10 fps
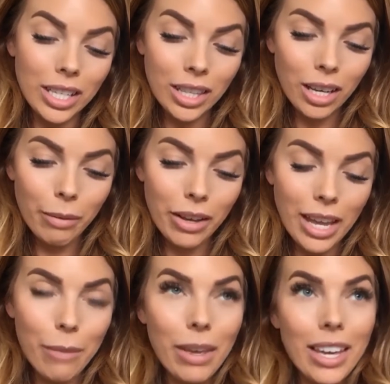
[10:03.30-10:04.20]
he think about
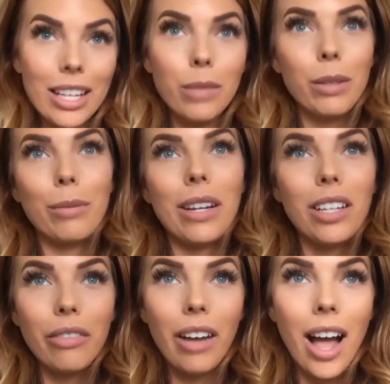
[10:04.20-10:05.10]
camming, his
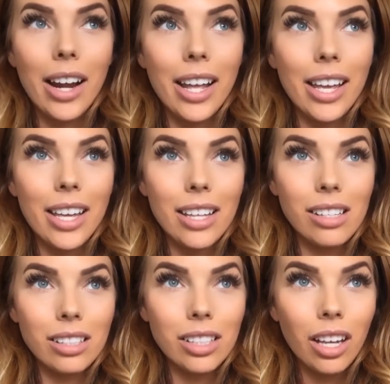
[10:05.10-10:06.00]
perspective on it
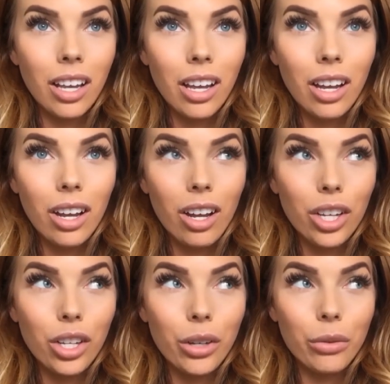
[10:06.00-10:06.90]
is,
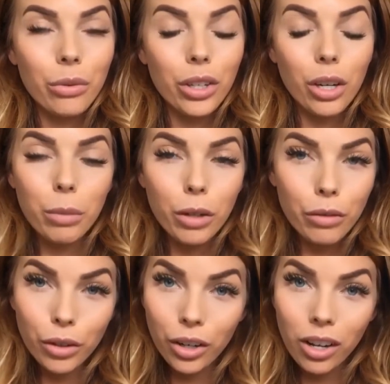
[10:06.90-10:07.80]
you know, you're a
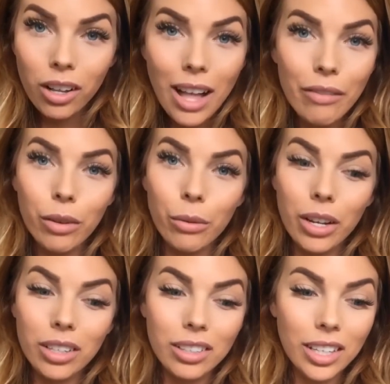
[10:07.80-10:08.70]
beautiful girl,
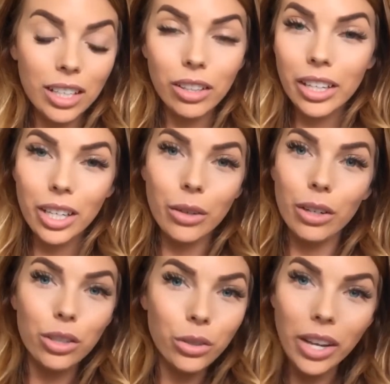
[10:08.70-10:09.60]
everyone can look at you
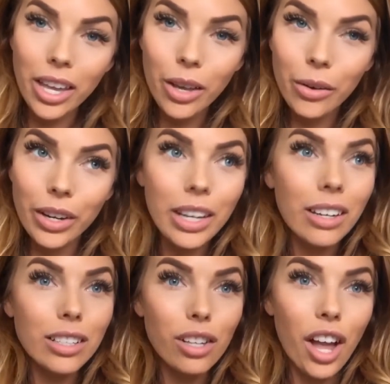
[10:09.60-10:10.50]
and enjoy you,
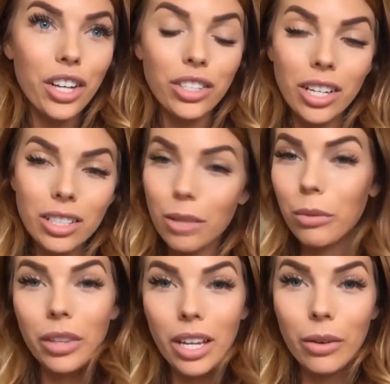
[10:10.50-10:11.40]
and as long as you're not
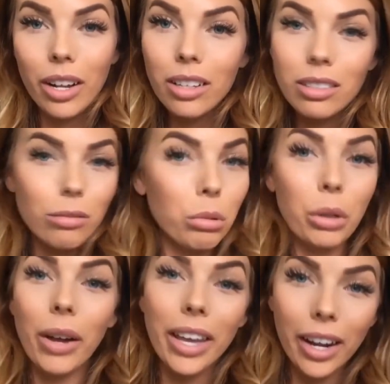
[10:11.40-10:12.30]
sleeping with anyone else, what
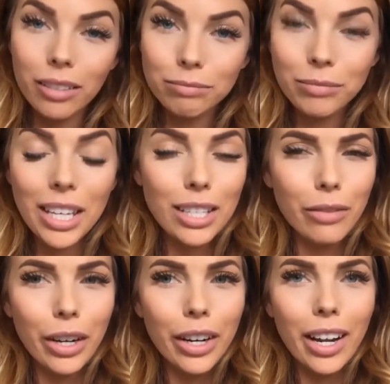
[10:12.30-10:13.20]
do I care? He's
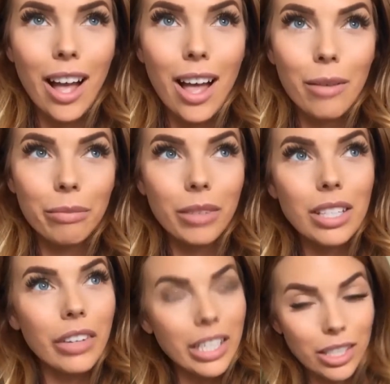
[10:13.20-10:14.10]

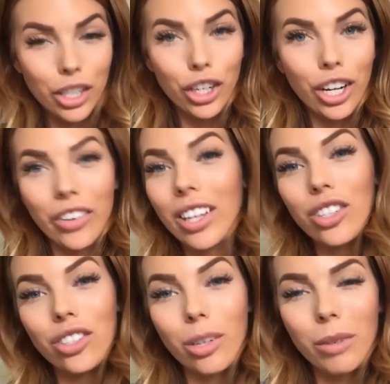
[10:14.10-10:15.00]
very secure in our
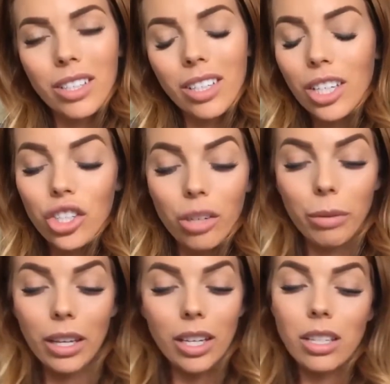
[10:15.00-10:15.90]
relationship, and he should
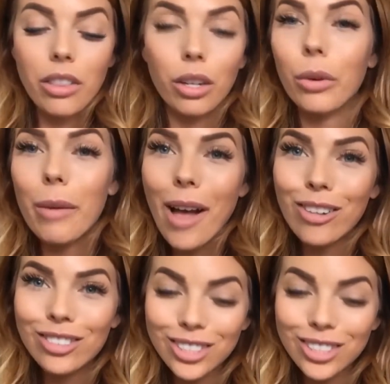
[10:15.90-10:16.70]
be. He has nothing to worry about.